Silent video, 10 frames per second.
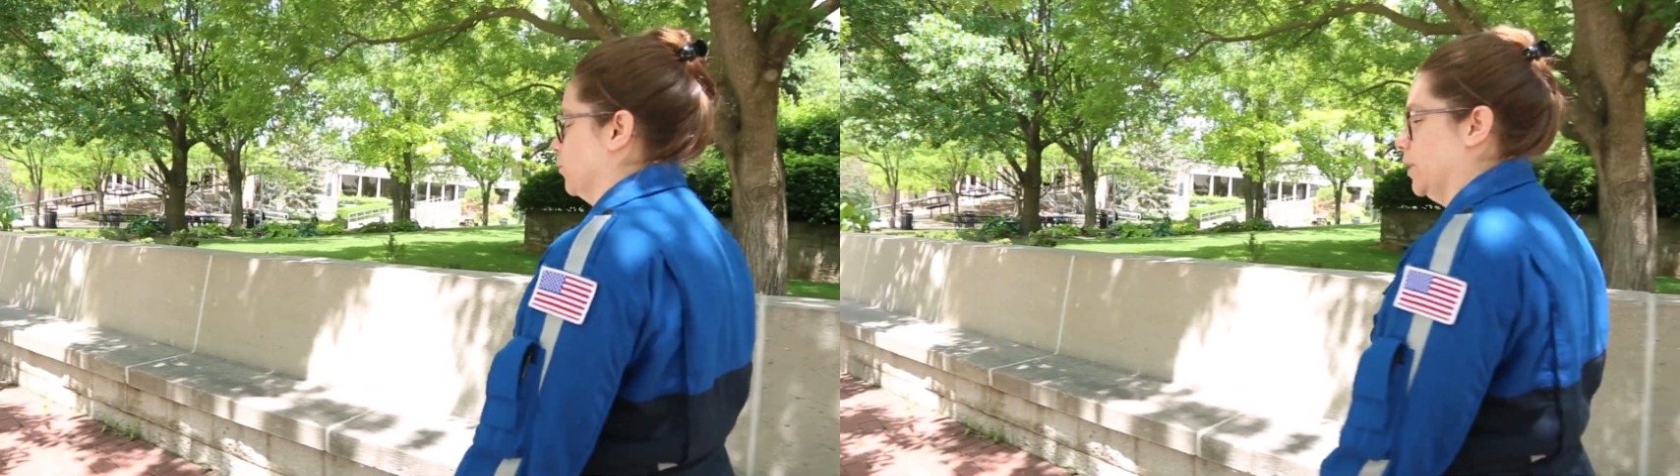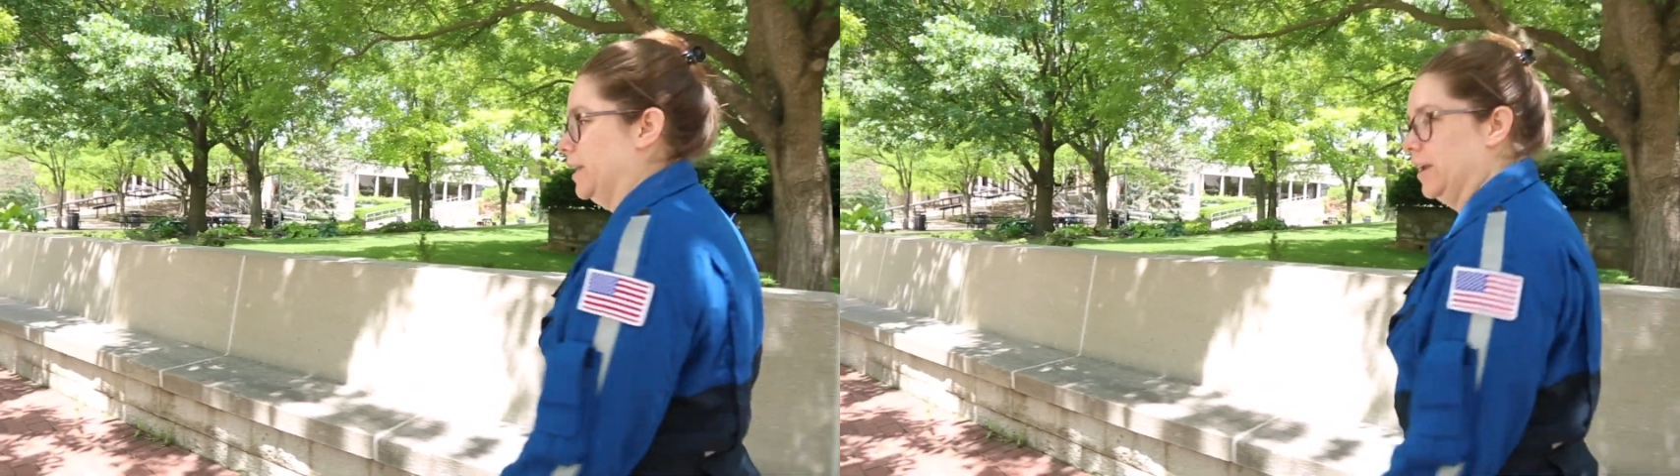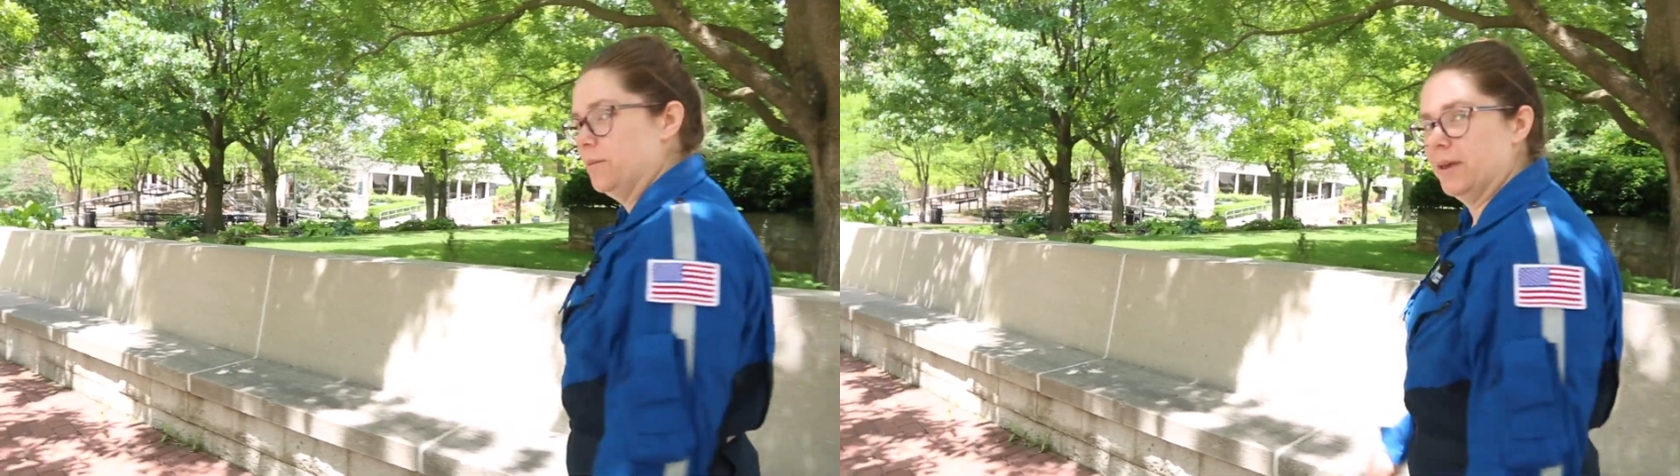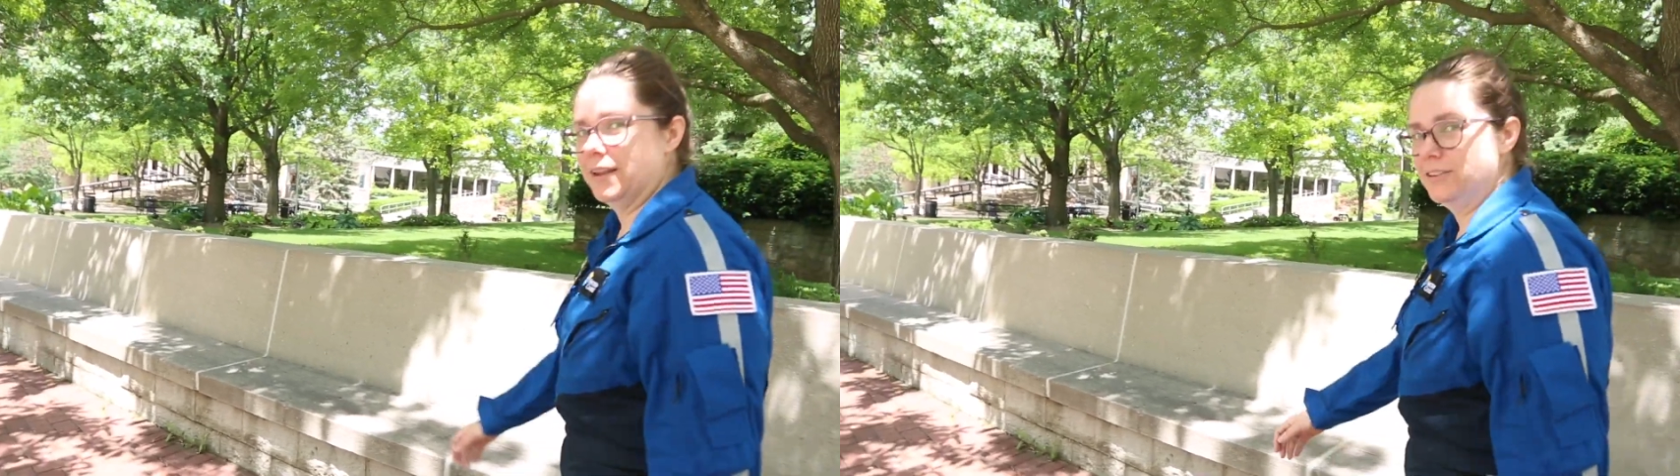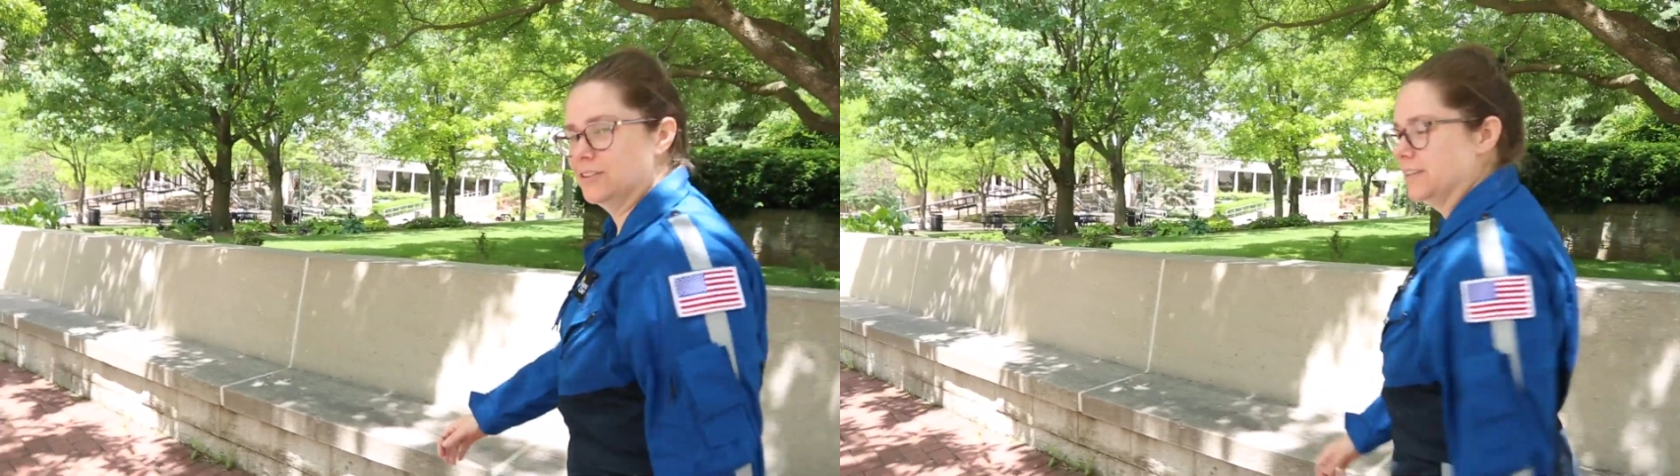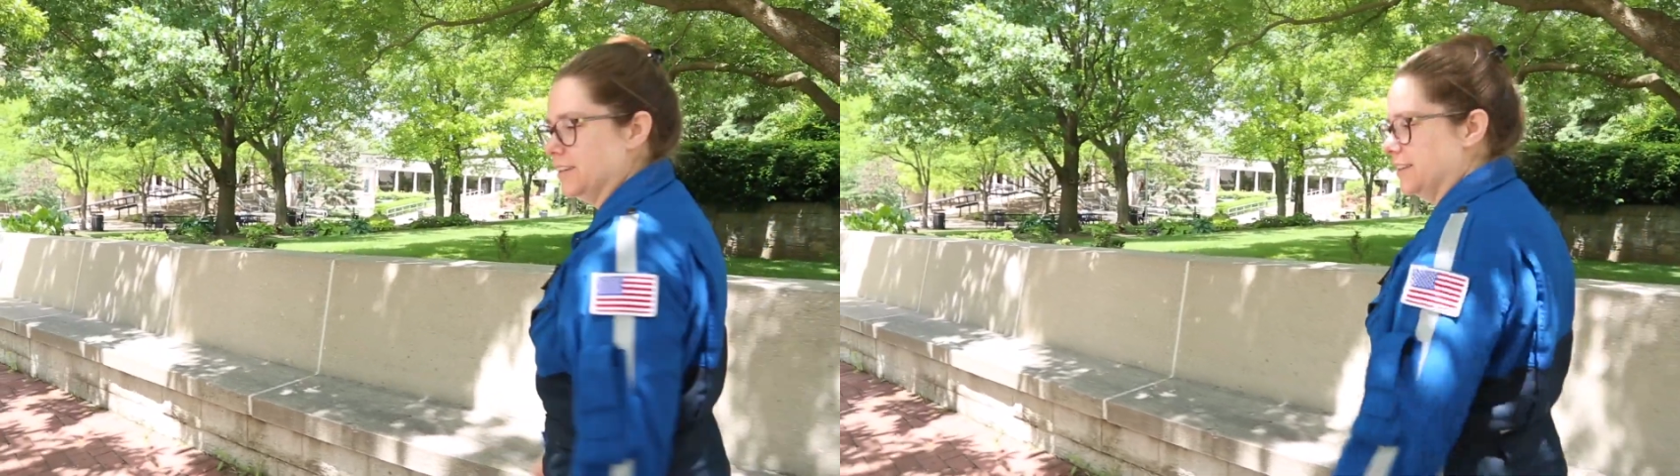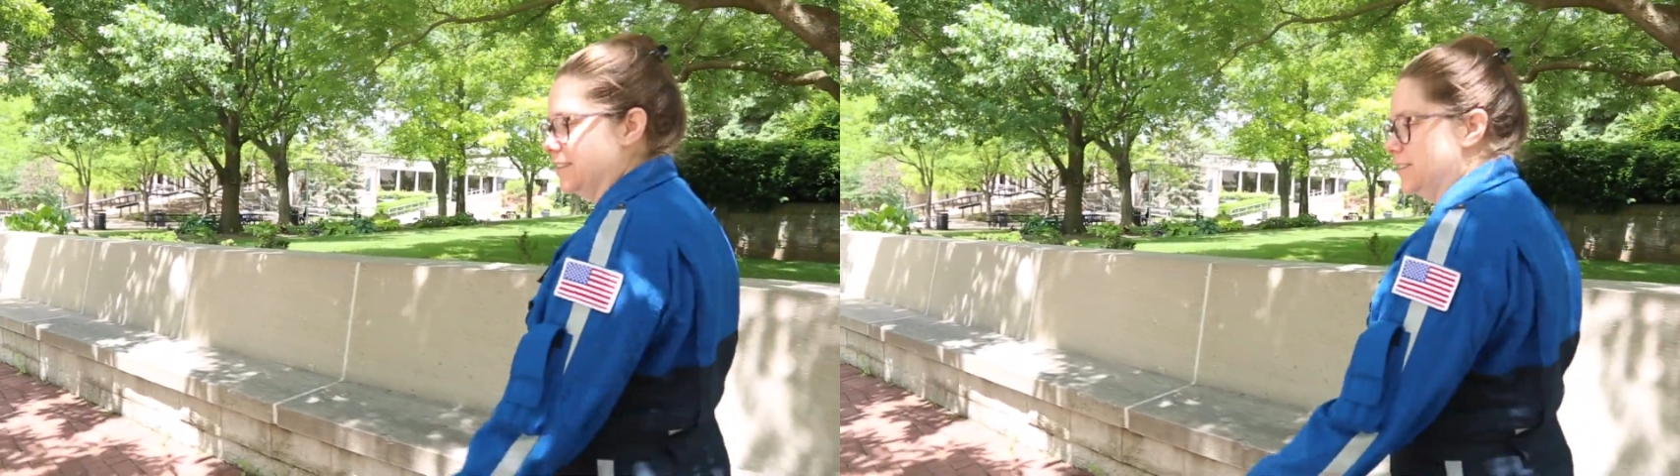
Right now I'm headed to the